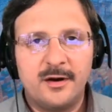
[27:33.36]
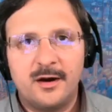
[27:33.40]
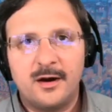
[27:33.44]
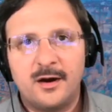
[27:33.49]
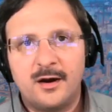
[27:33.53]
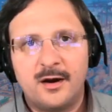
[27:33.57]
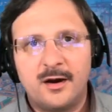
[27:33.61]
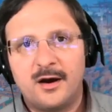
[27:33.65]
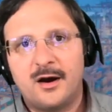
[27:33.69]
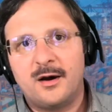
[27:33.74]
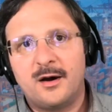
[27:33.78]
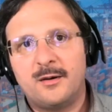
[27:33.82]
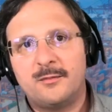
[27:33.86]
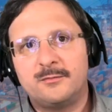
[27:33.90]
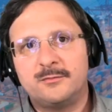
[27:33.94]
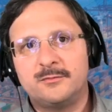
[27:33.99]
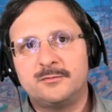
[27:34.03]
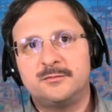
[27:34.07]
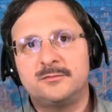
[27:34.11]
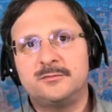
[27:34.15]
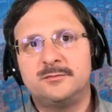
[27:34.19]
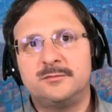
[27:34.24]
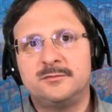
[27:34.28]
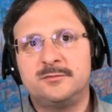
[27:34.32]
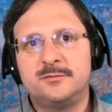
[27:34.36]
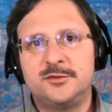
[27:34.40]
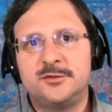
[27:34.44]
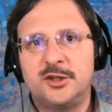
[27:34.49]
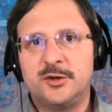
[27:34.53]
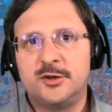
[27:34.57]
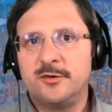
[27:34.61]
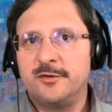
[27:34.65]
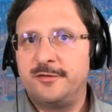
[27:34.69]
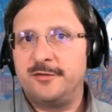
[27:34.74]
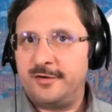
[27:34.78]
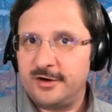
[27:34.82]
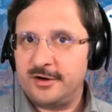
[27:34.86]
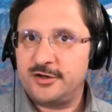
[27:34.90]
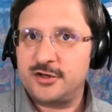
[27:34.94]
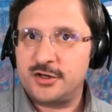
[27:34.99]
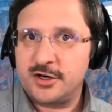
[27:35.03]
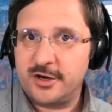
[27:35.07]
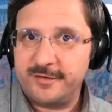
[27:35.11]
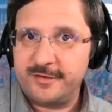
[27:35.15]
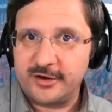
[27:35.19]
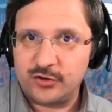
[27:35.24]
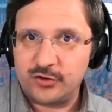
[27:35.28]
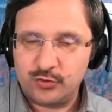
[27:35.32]
so a function
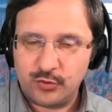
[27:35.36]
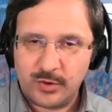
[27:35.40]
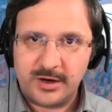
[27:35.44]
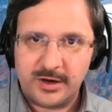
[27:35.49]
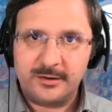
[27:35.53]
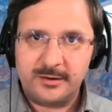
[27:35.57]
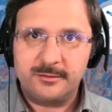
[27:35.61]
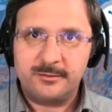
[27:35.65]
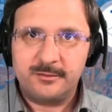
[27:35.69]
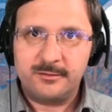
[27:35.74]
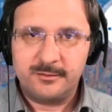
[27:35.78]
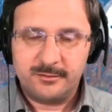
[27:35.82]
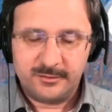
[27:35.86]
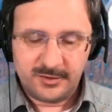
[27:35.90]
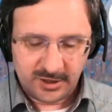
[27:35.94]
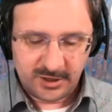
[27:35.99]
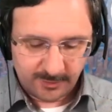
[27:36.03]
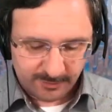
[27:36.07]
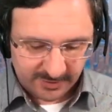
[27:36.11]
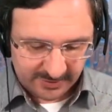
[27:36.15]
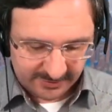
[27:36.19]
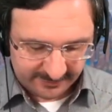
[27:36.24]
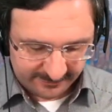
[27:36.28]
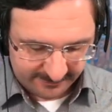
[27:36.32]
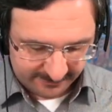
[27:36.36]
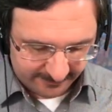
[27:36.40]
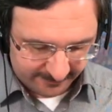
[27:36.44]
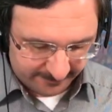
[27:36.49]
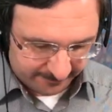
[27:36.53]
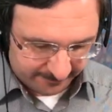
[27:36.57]
of x1 above.